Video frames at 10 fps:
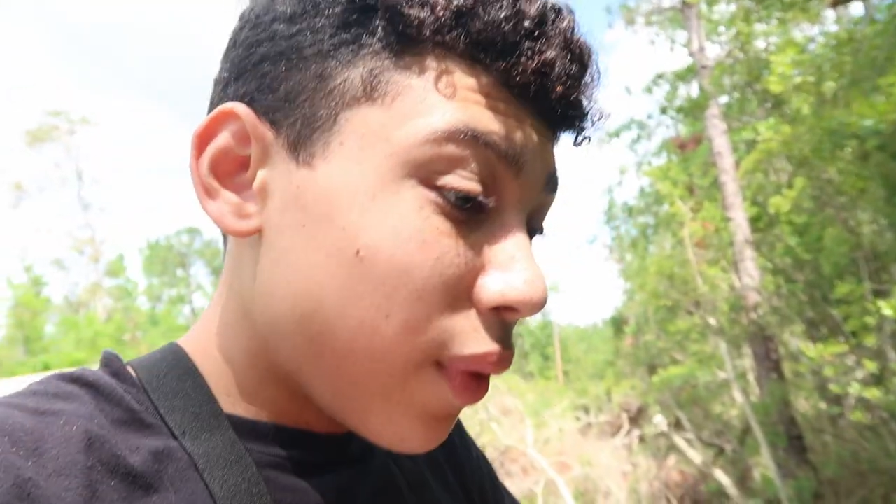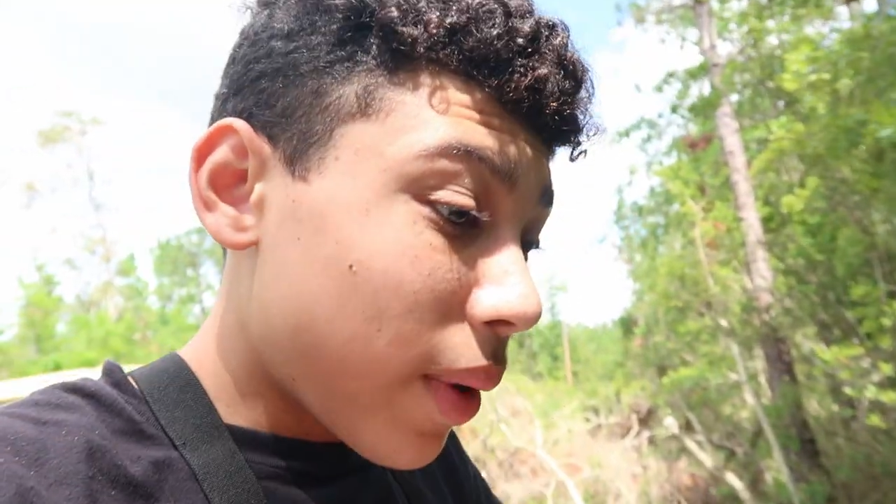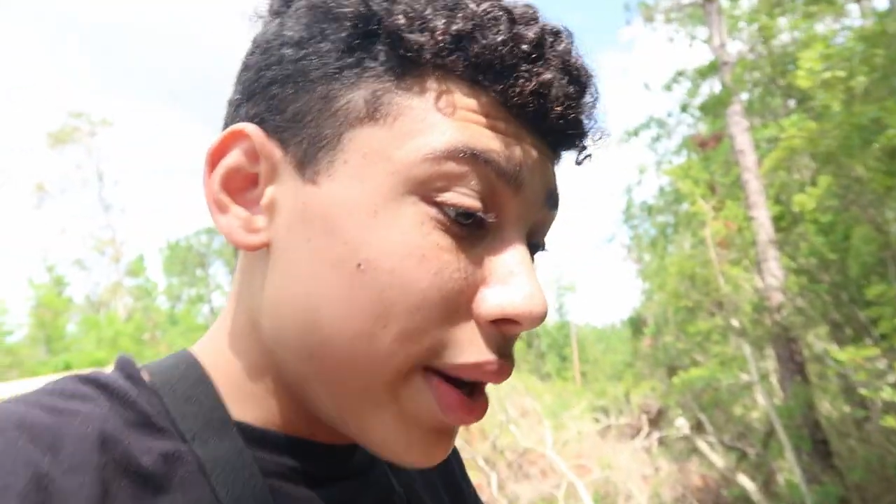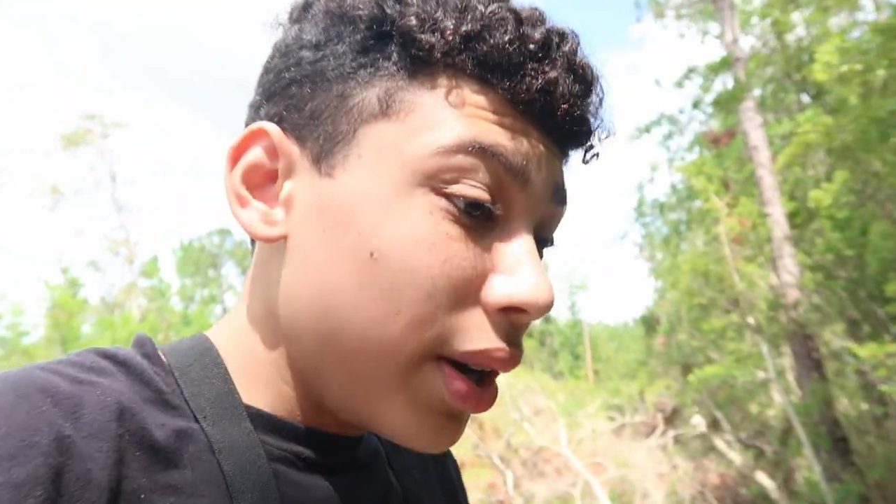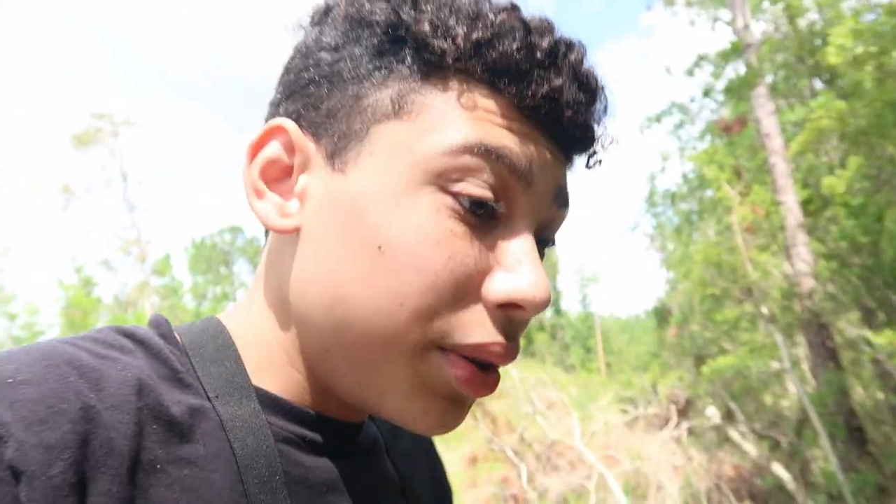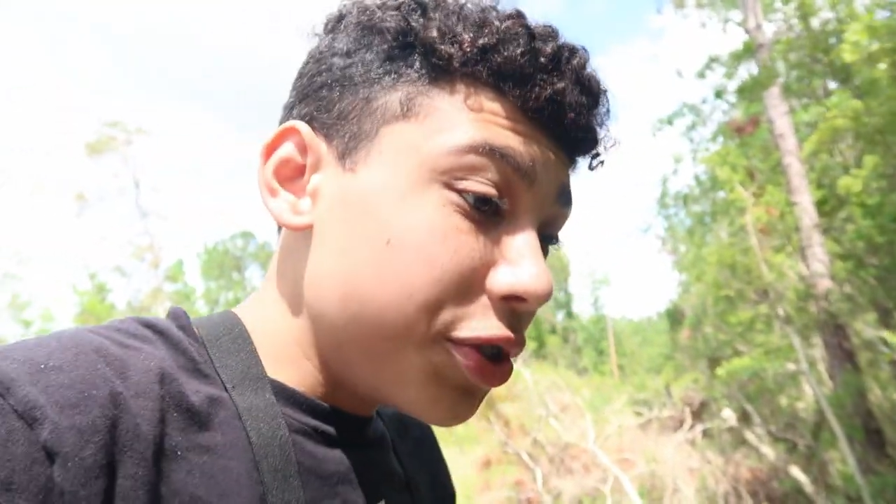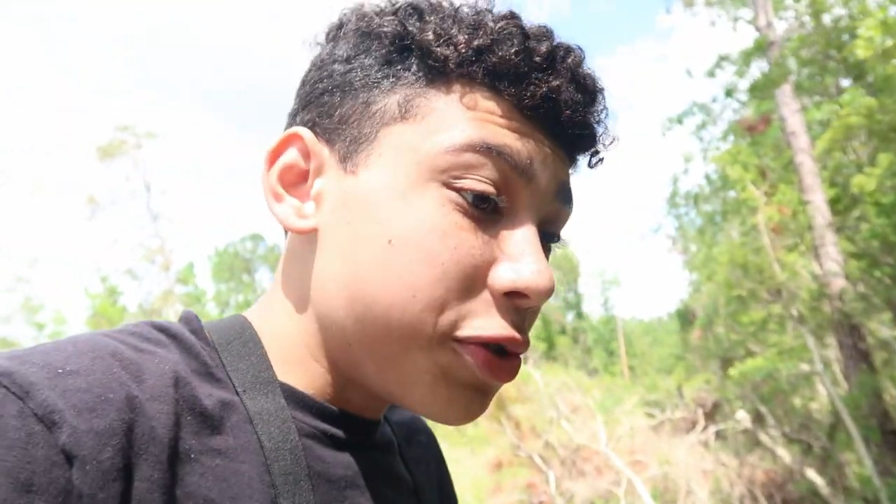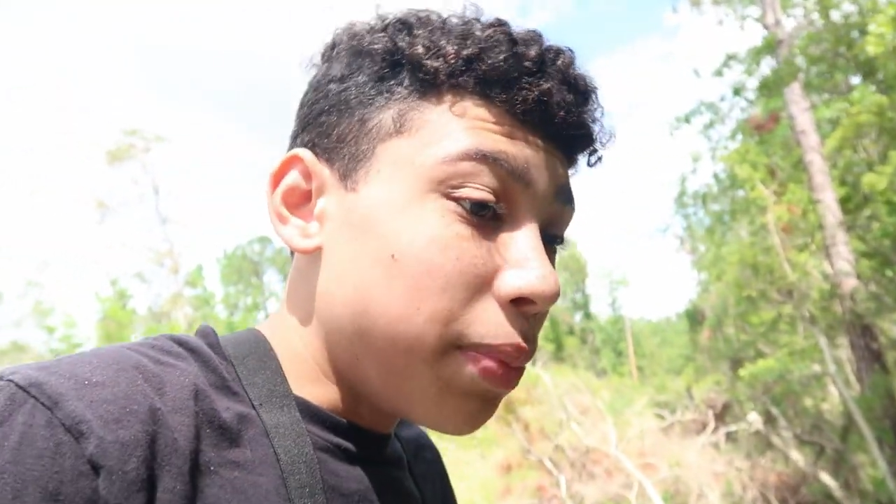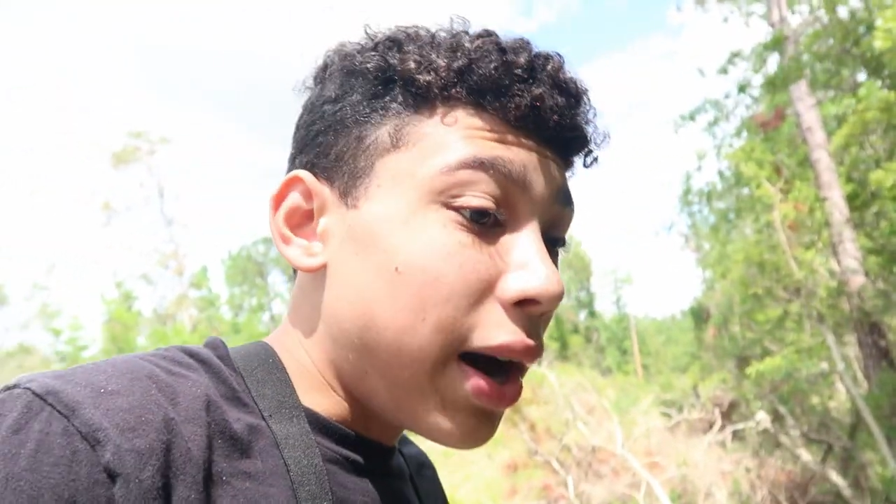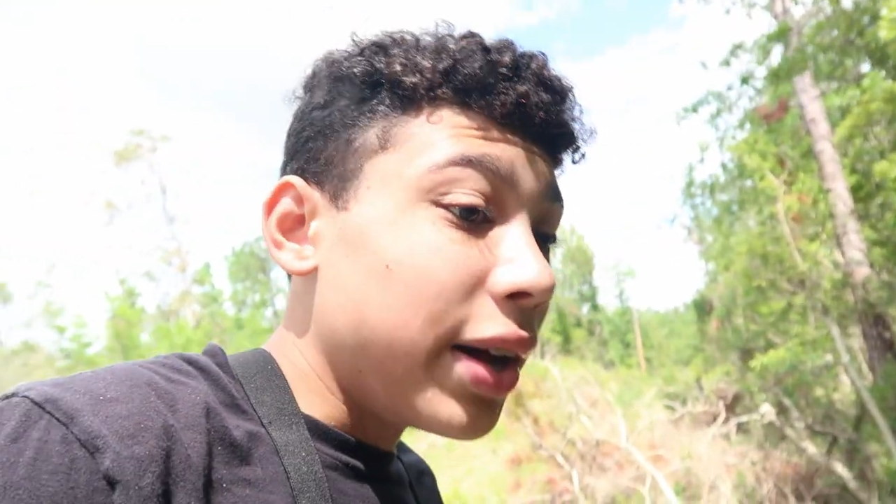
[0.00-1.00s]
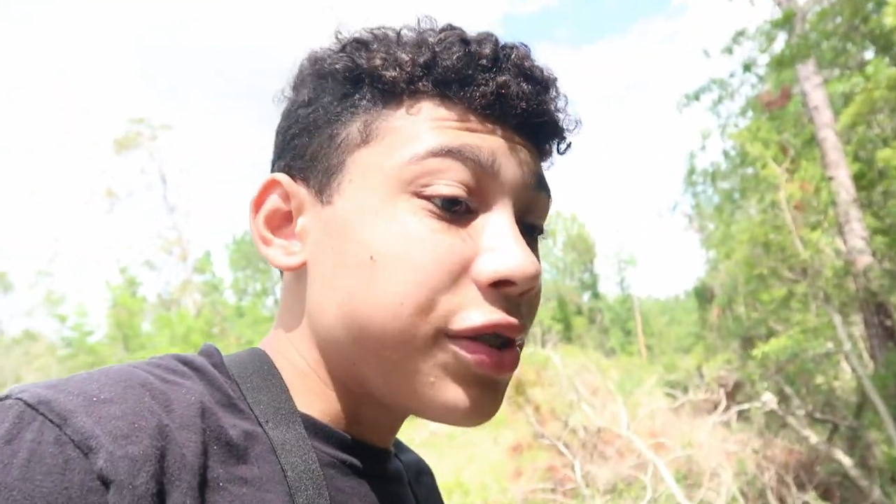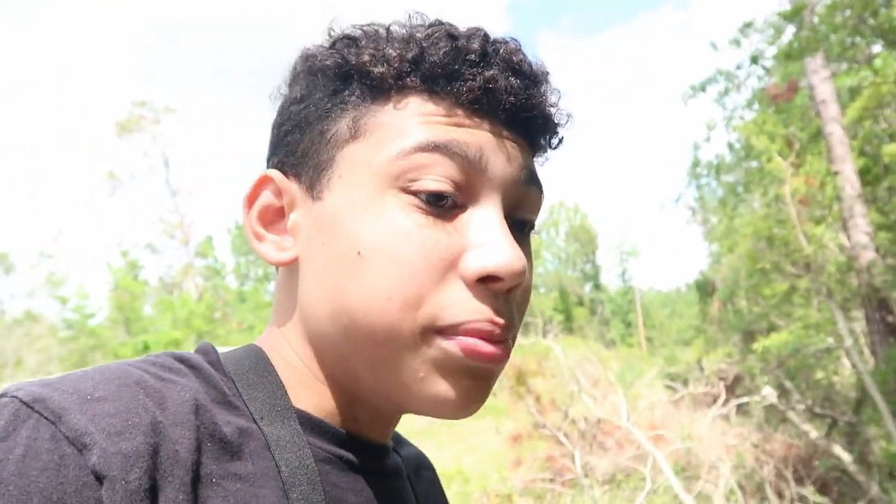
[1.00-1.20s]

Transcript: for another spot